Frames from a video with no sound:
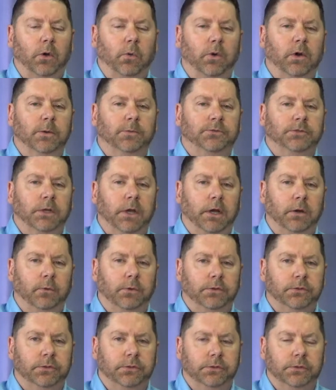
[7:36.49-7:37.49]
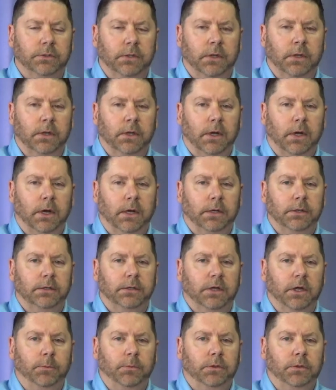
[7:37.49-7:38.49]
website, which is
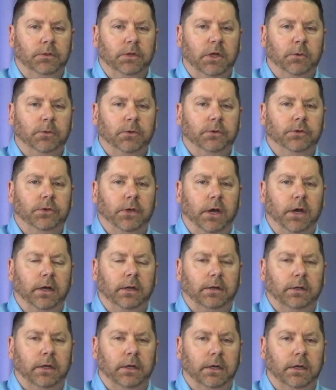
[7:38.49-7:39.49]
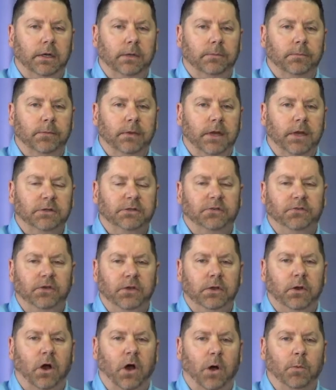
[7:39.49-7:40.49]

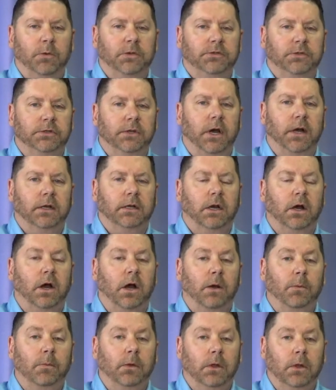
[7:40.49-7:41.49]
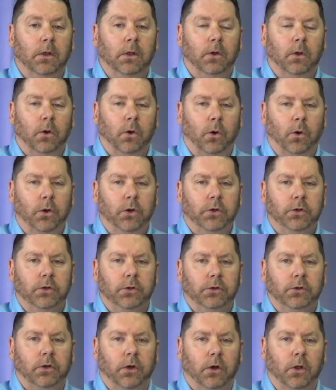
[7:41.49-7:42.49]
www.svalmonds.com, or you
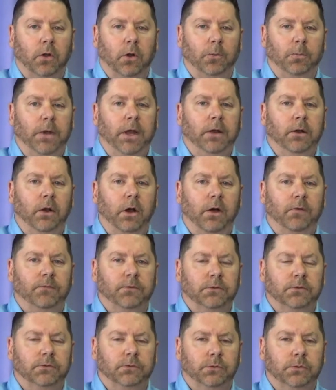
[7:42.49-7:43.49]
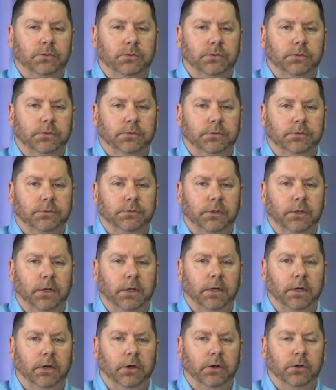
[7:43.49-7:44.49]
can call our main office, which is
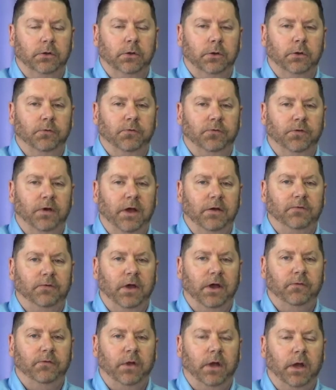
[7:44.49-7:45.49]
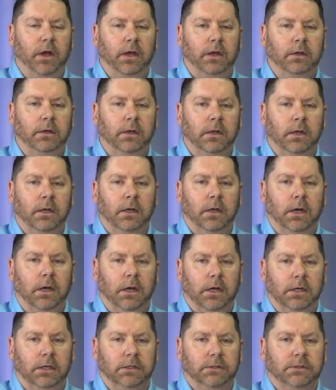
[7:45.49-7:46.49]
area code
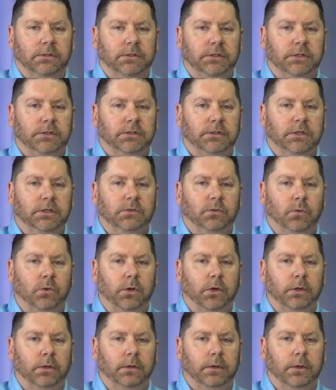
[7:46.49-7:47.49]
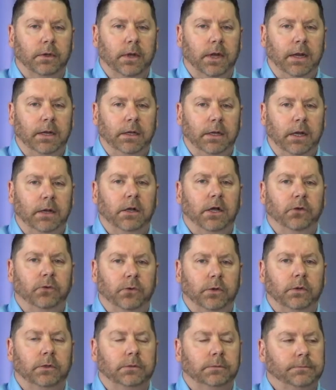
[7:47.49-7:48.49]

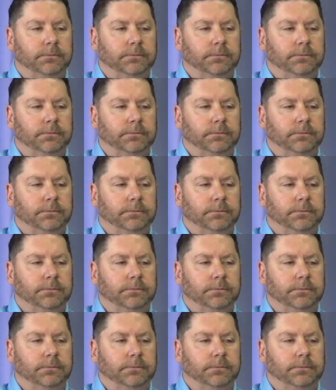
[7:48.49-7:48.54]
559-661-8800.